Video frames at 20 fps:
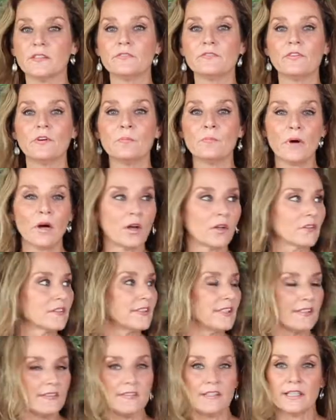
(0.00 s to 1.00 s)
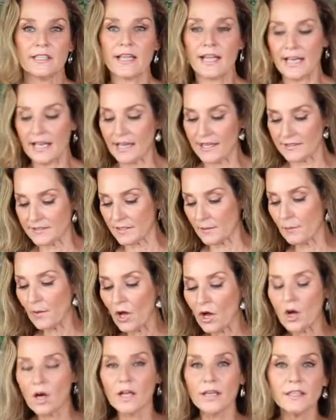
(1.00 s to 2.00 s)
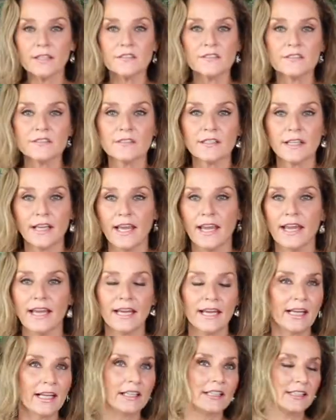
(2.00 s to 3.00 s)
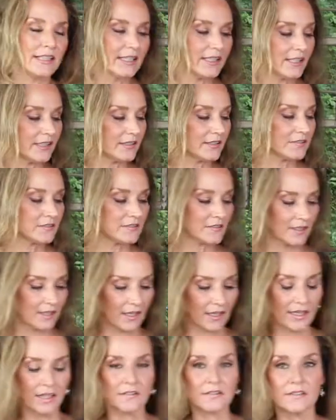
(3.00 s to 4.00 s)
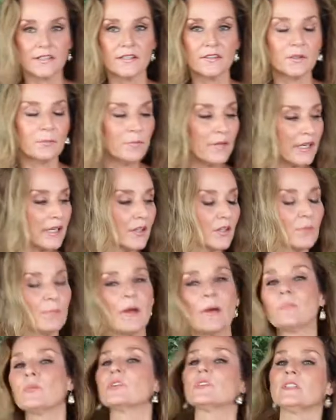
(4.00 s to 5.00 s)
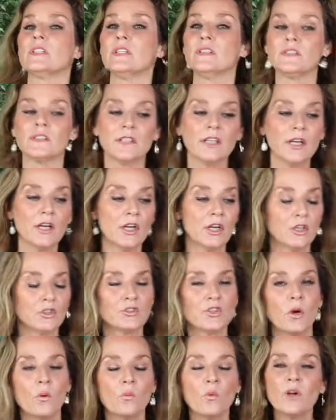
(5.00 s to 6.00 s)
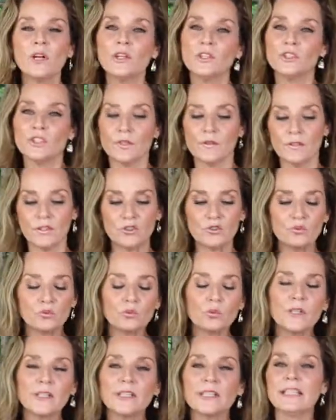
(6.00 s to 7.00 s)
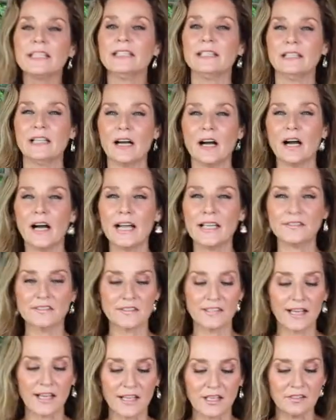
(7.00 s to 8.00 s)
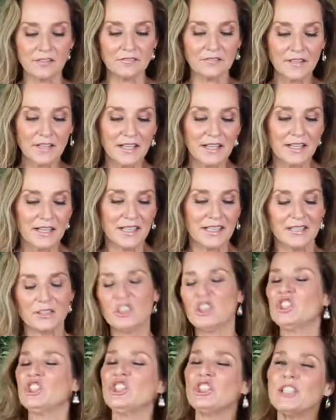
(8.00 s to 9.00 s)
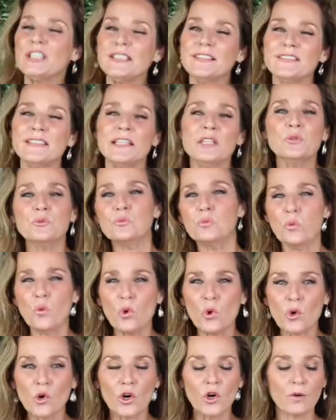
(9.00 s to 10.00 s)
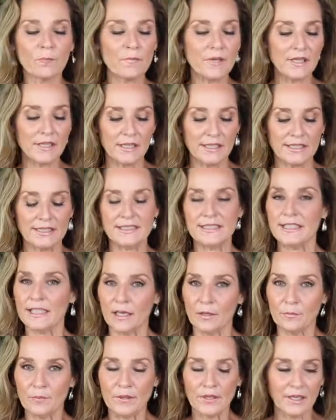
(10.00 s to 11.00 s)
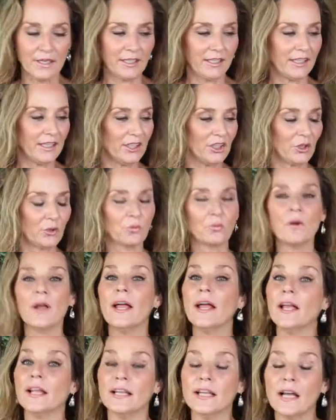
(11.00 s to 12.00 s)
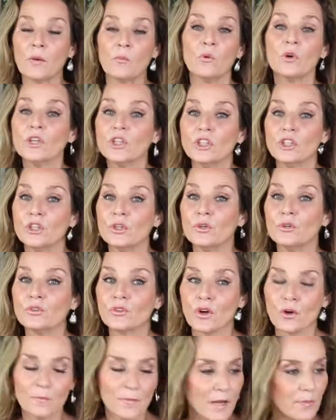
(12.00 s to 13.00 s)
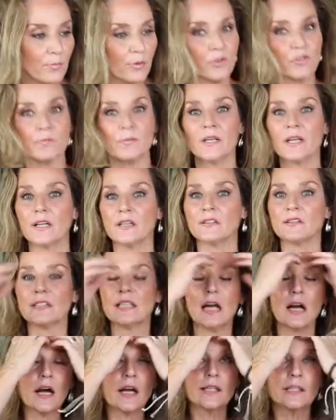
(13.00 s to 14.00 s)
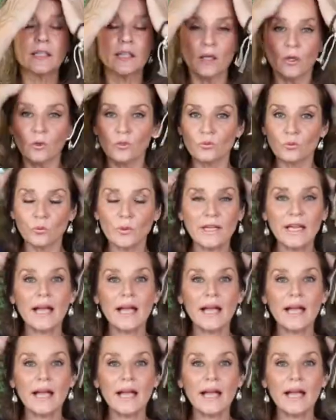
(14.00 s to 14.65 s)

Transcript: Football season has on us, and it is, like I said, the peak of the pepper season. So I want to do this really nice kind of cheesy, warm dip here. And I want to use our peppers because God knows we